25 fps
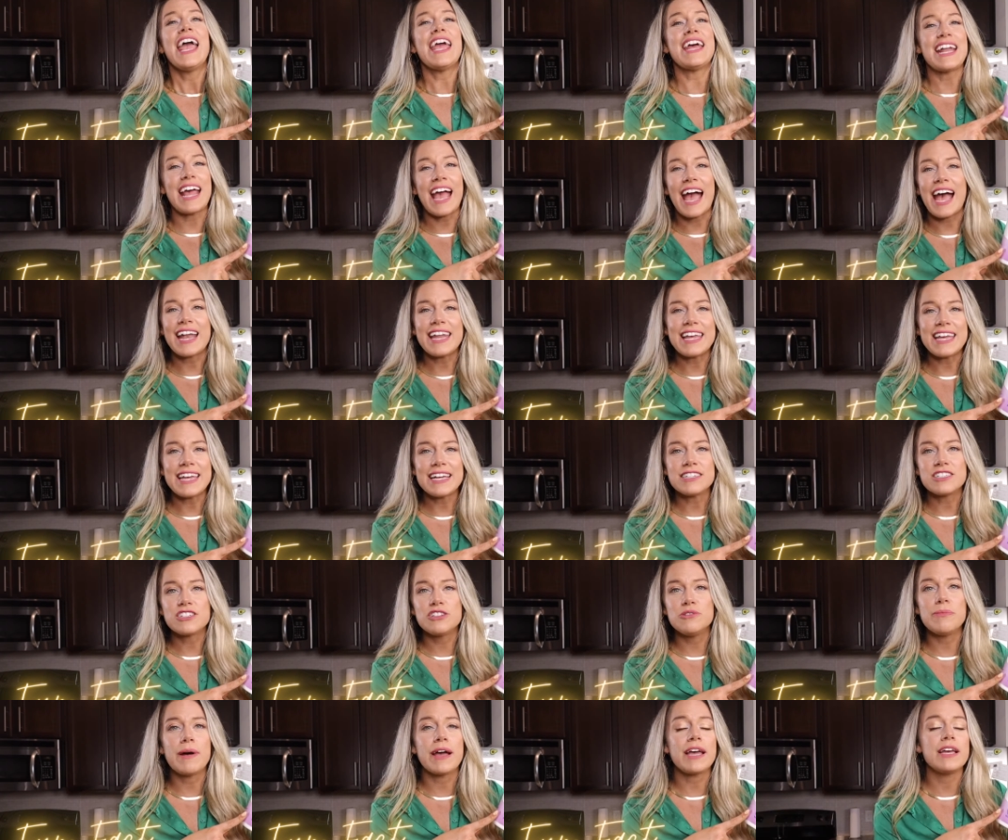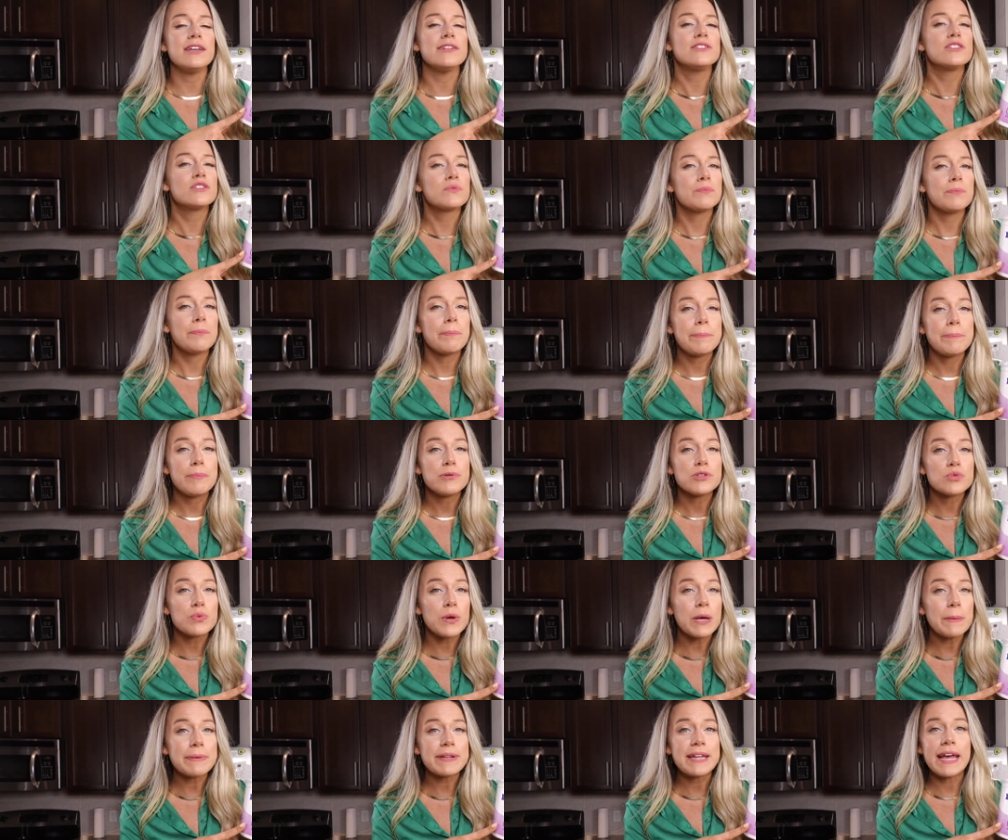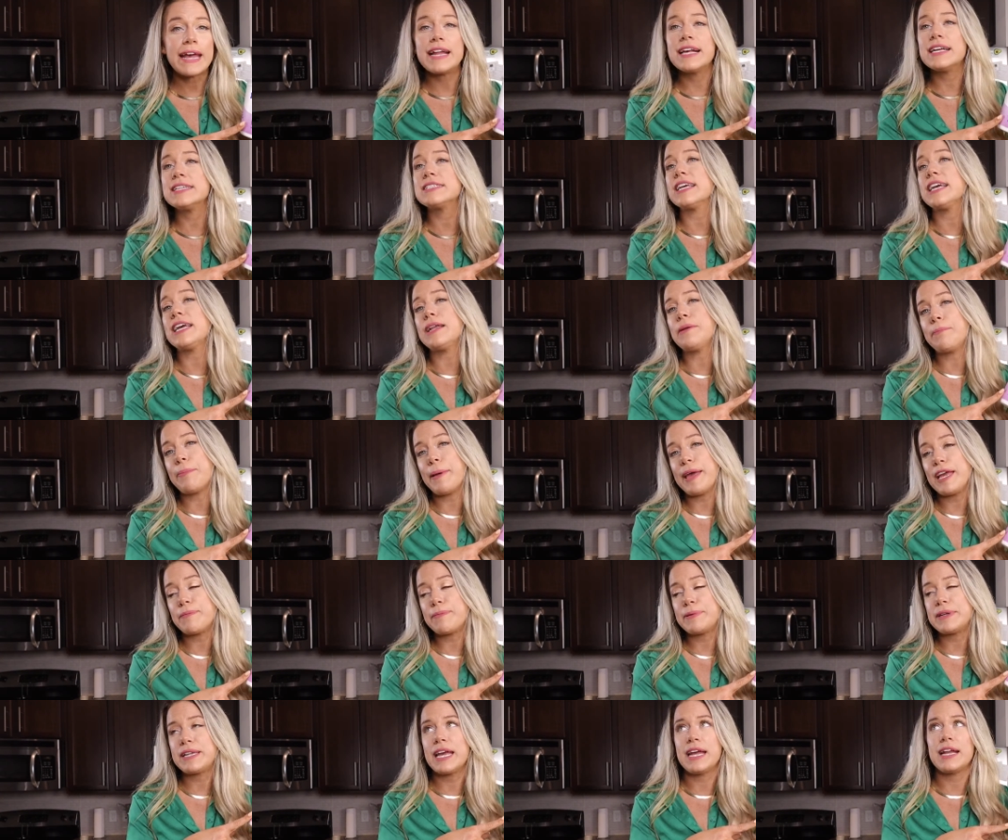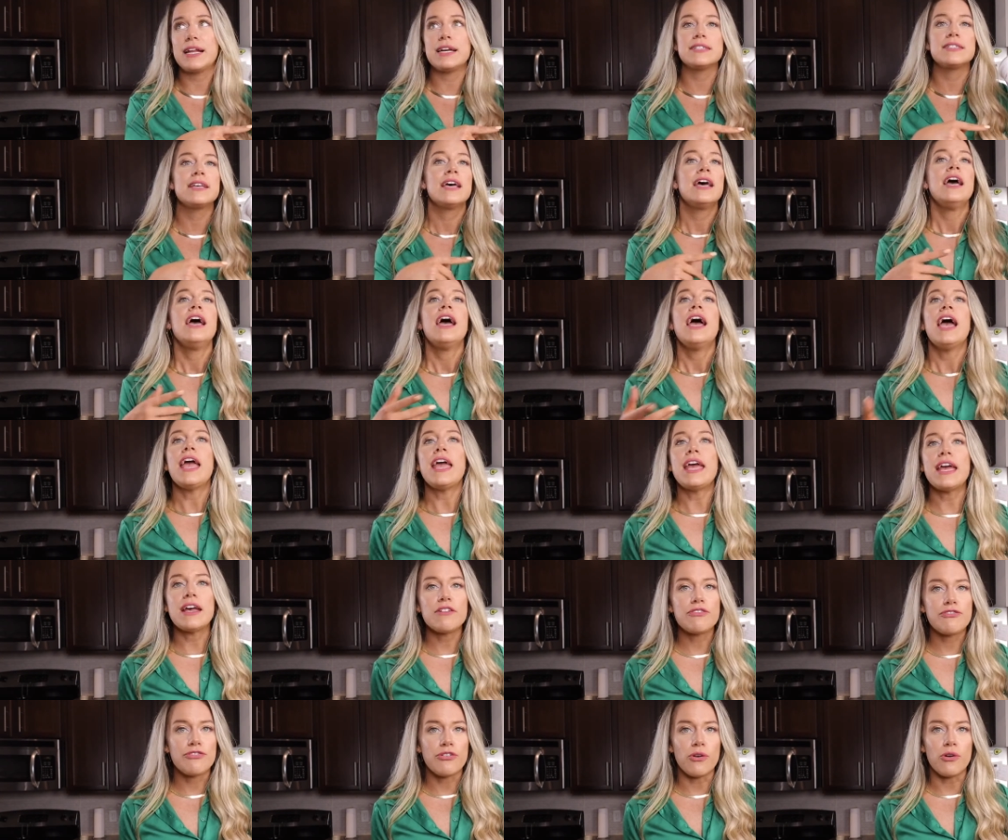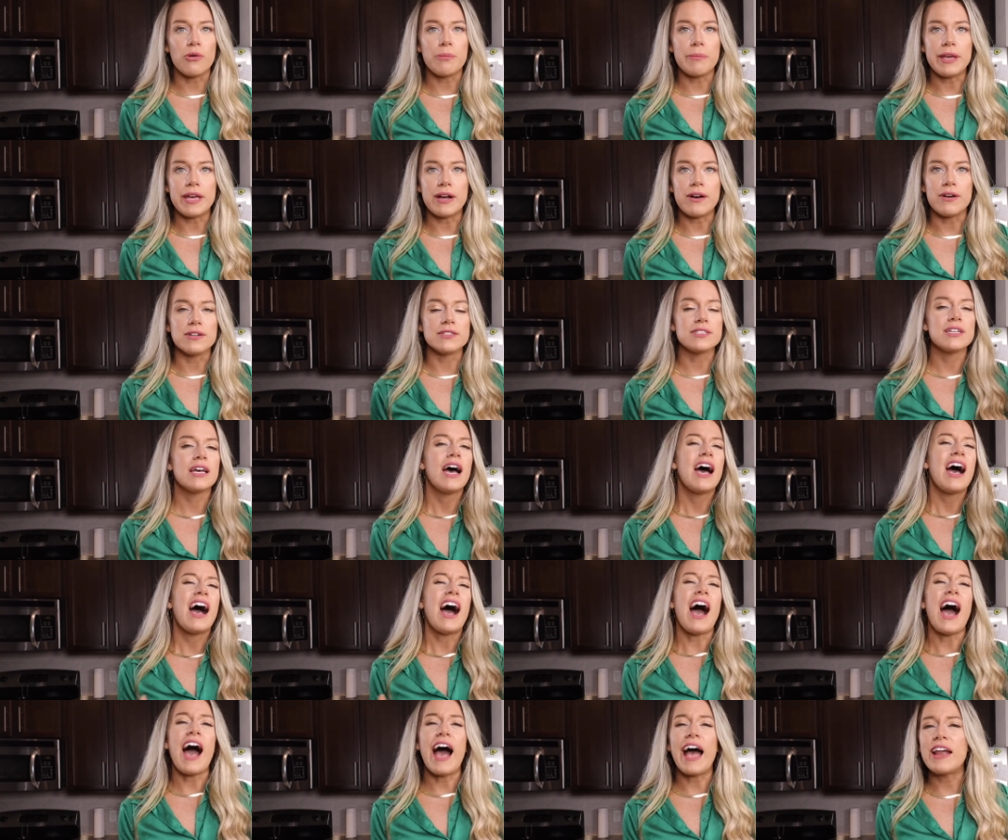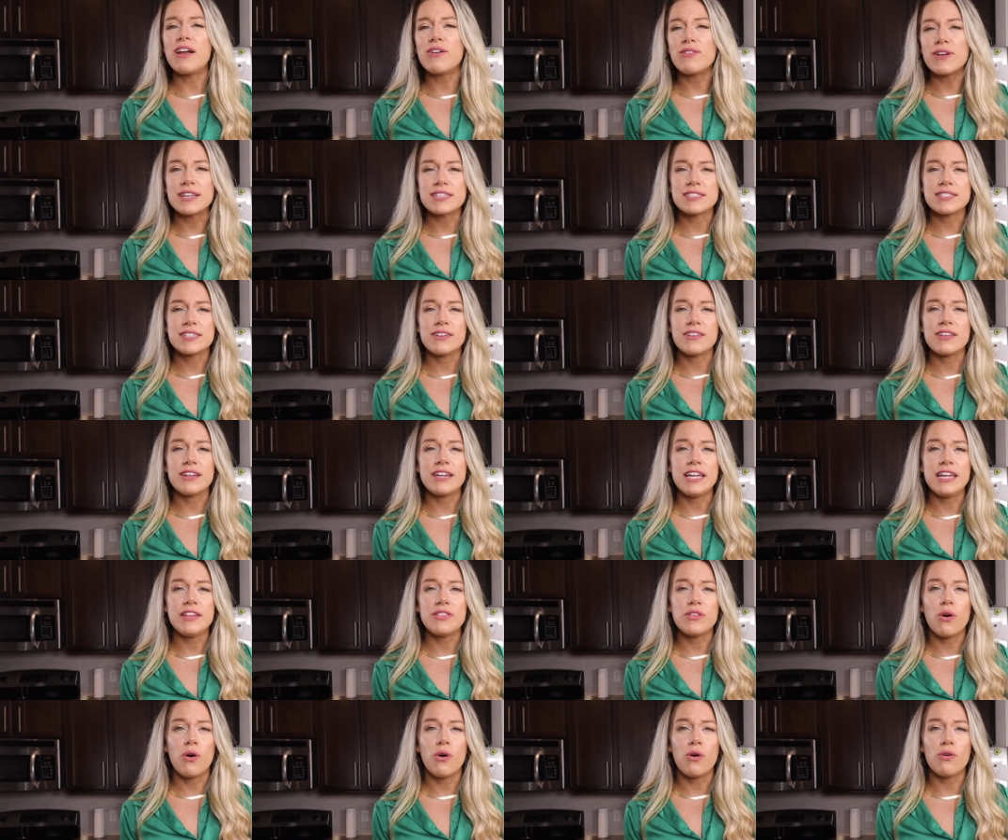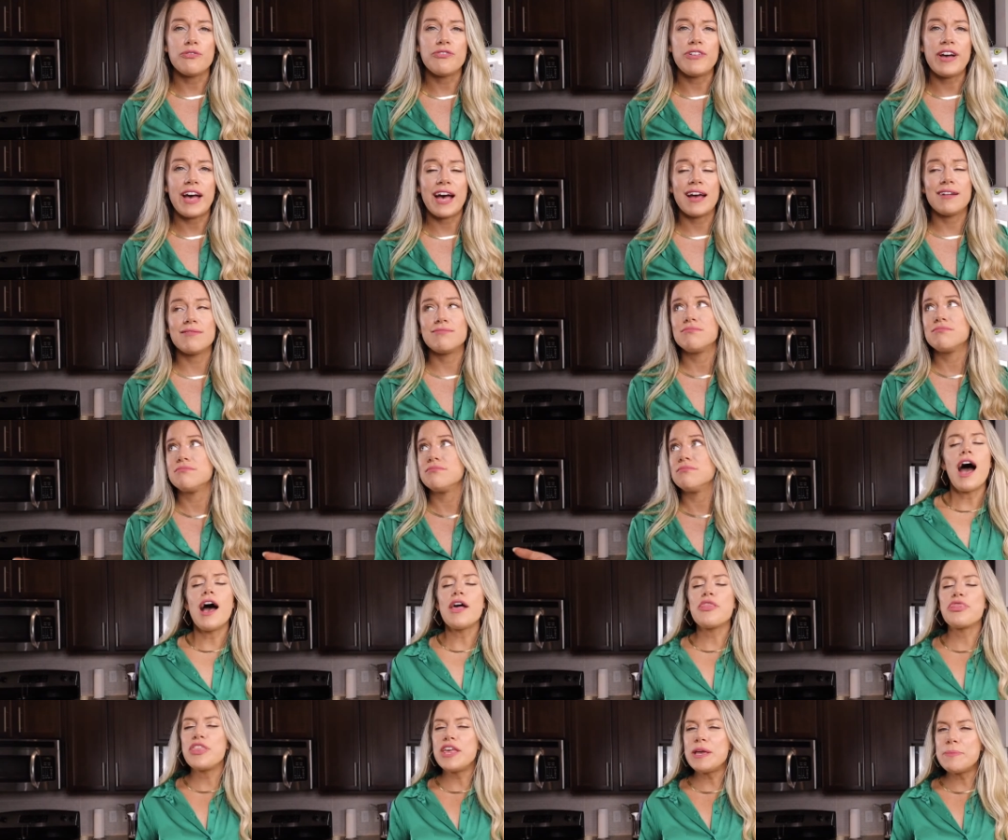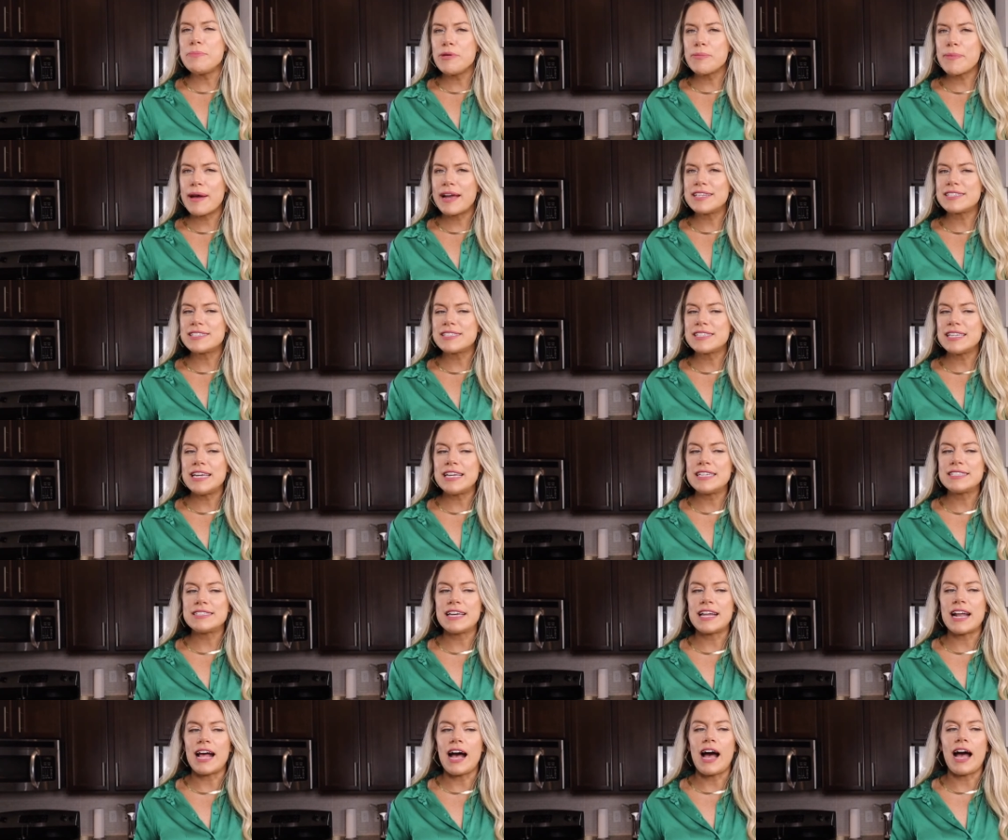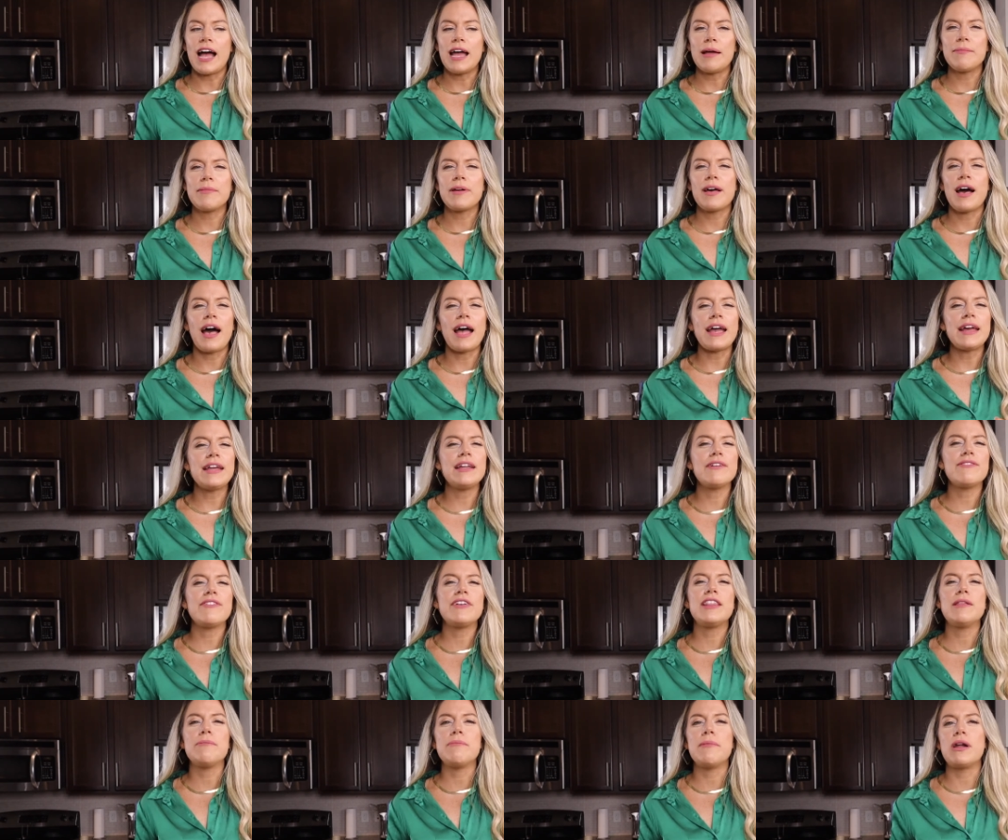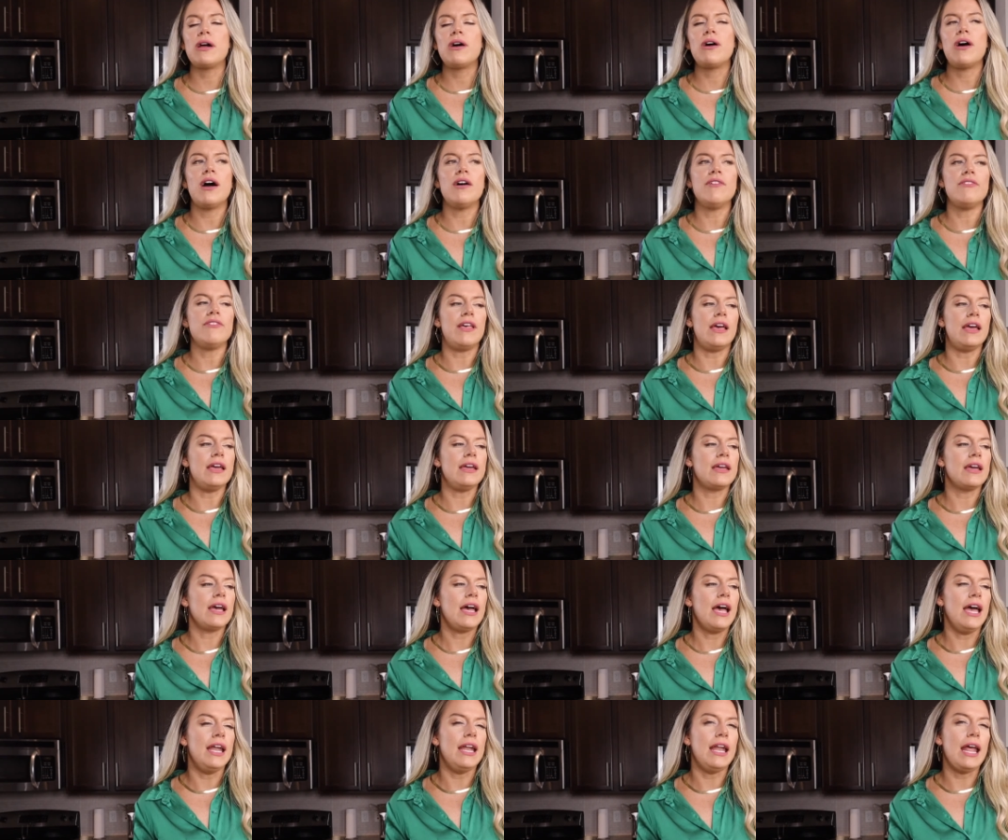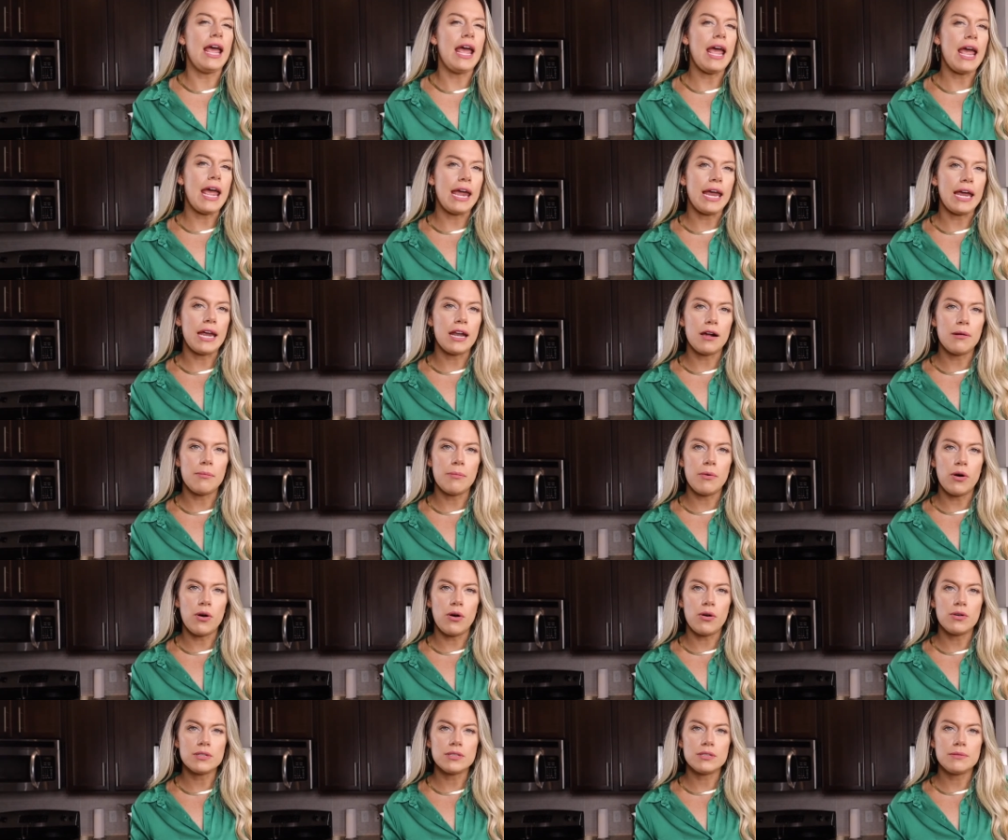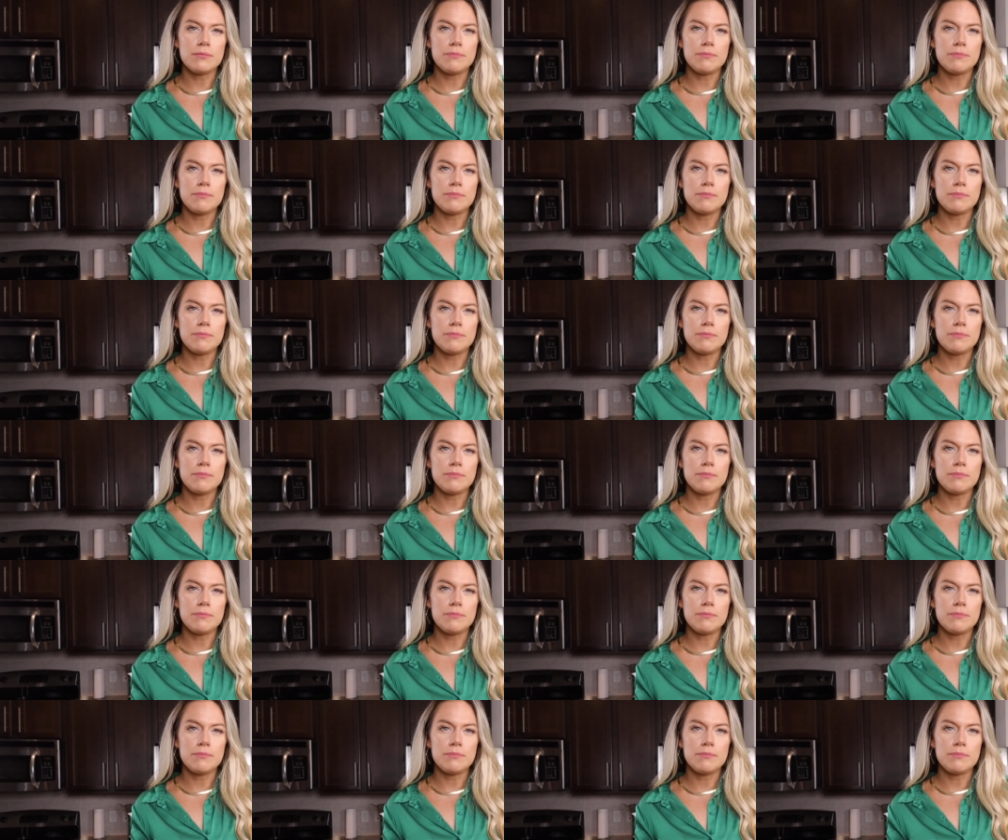and adding it to my sweet potatoes and baked potatoes and full meals. I don't necessarily need the whole fat. A theme you might see is that I'm kind of in the middle of like an animal